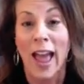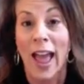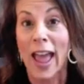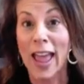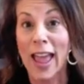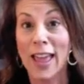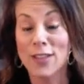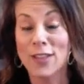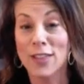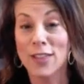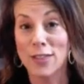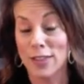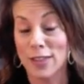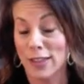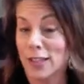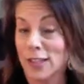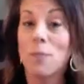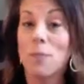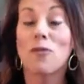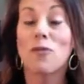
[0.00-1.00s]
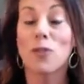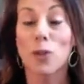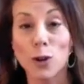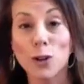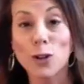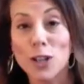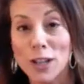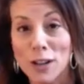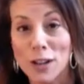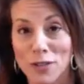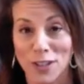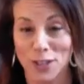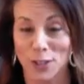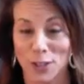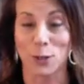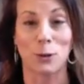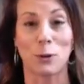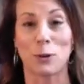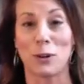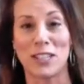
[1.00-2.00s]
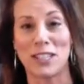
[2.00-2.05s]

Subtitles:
And some version of this story,